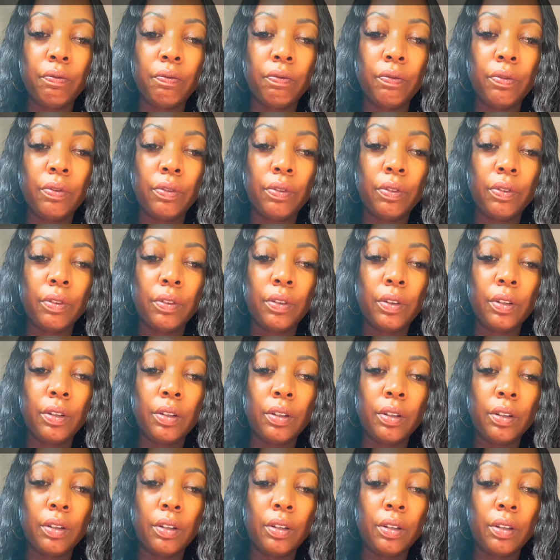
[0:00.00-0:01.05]

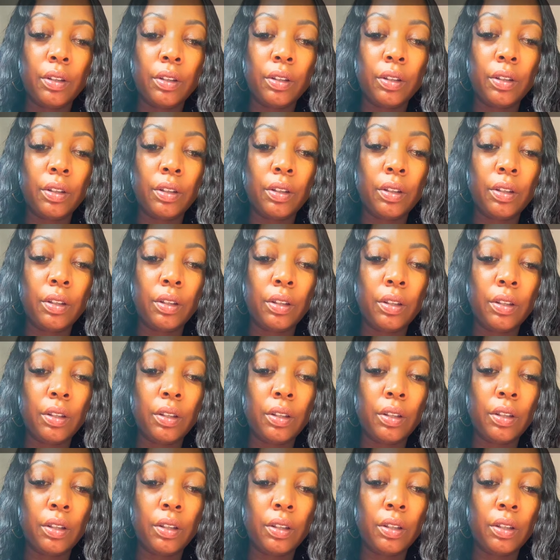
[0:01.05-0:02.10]

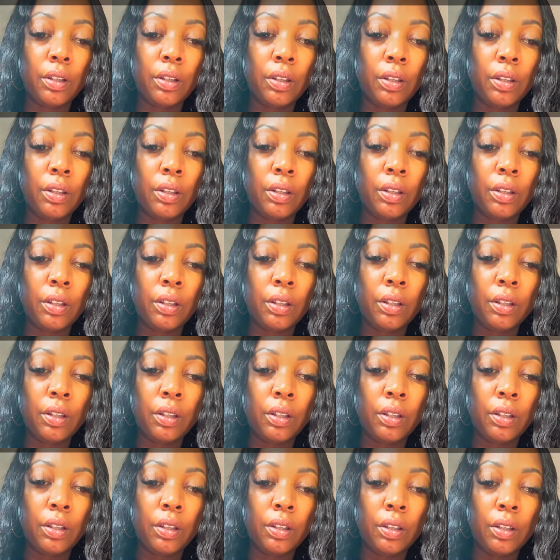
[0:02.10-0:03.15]

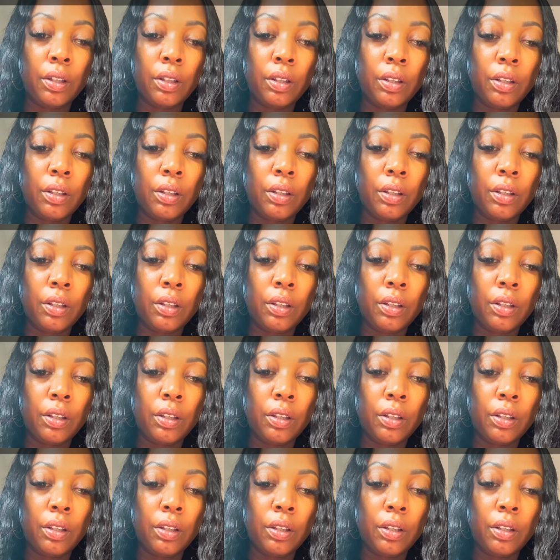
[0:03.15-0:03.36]
Nobody speaks.